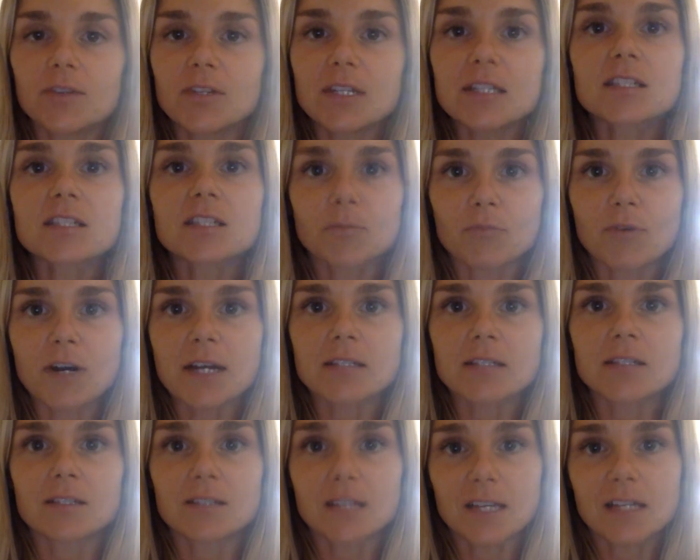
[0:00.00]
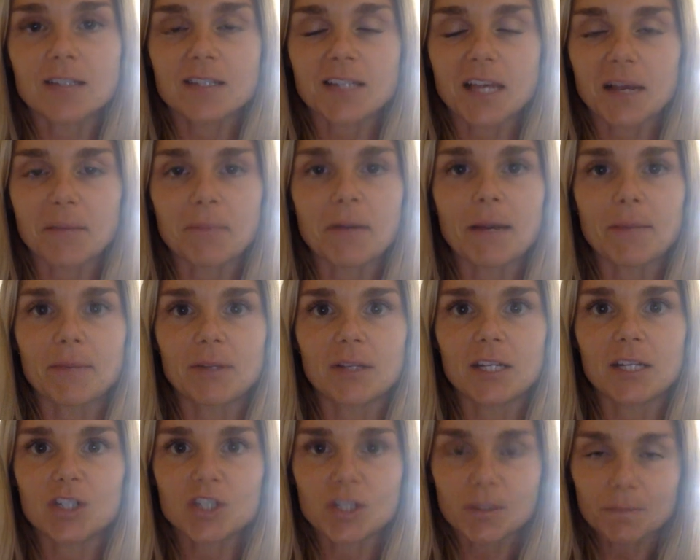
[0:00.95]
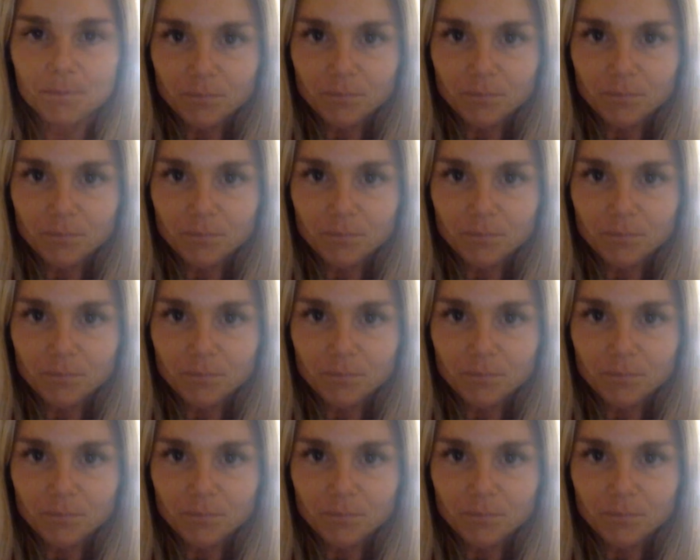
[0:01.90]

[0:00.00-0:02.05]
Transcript: This suppresses the insect population.